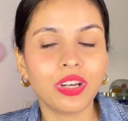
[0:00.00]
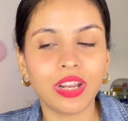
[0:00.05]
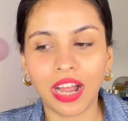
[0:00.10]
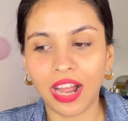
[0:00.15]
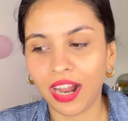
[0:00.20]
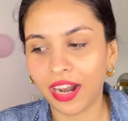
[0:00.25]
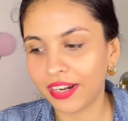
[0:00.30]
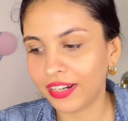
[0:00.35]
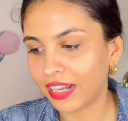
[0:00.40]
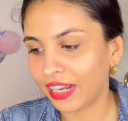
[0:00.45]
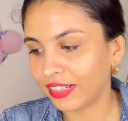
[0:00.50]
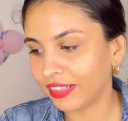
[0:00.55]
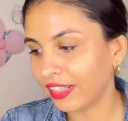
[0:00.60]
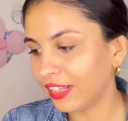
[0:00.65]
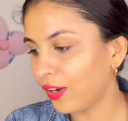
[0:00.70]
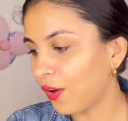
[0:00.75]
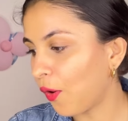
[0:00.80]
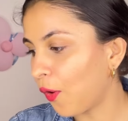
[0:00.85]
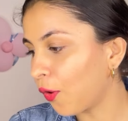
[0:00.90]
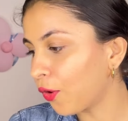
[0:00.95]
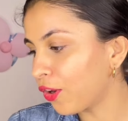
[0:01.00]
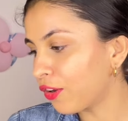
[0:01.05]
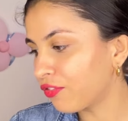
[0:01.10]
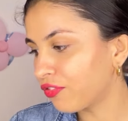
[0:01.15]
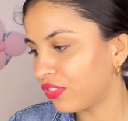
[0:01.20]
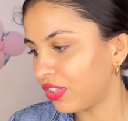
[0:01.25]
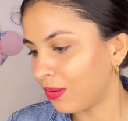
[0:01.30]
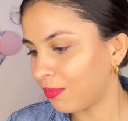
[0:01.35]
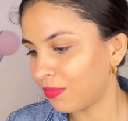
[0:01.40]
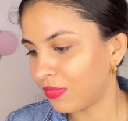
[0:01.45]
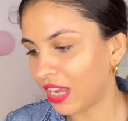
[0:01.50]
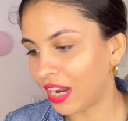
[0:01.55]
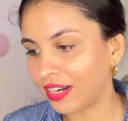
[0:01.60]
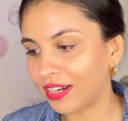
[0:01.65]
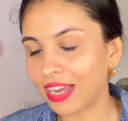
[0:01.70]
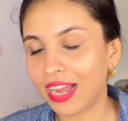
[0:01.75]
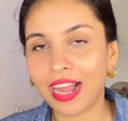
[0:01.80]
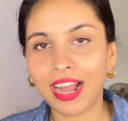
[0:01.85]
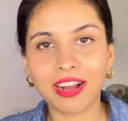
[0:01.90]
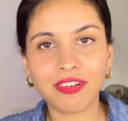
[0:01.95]
and I think all of them that
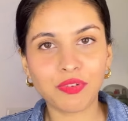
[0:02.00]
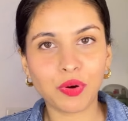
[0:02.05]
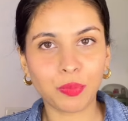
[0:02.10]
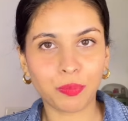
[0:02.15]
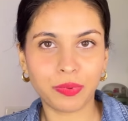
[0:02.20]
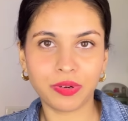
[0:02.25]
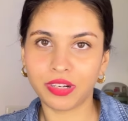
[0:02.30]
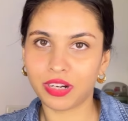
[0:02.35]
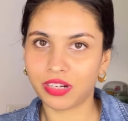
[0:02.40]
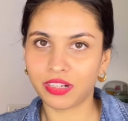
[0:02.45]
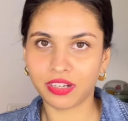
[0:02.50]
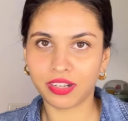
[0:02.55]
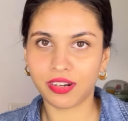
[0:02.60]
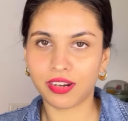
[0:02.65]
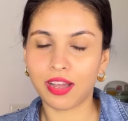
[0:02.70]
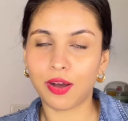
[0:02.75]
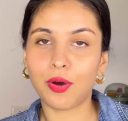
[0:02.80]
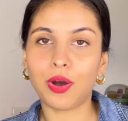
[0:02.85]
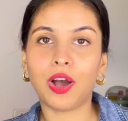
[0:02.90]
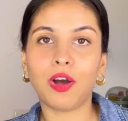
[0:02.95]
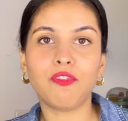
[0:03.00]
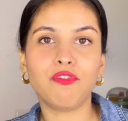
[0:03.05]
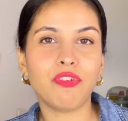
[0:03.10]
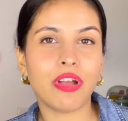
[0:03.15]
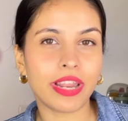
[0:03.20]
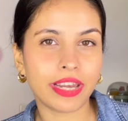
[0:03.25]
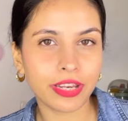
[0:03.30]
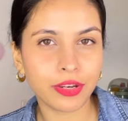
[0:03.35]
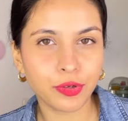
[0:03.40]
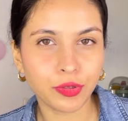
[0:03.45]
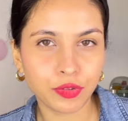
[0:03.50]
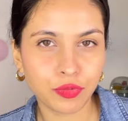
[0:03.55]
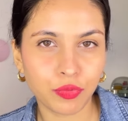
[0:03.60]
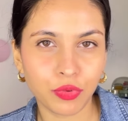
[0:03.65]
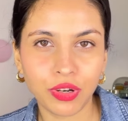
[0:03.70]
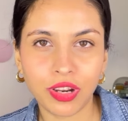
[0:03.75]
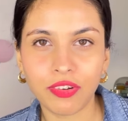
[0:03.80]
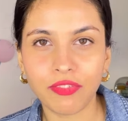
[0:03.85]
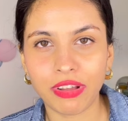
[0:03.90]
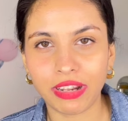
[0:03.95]
I have opened until now are very
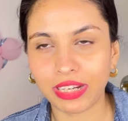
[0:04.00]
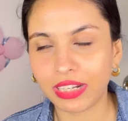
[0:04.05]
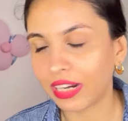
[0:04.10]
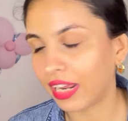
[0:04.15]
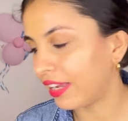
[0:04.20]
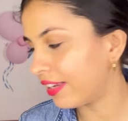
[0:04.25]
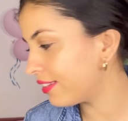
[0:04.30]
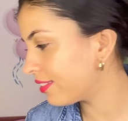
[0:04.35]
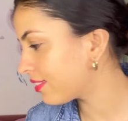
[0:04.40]
useful and very nice.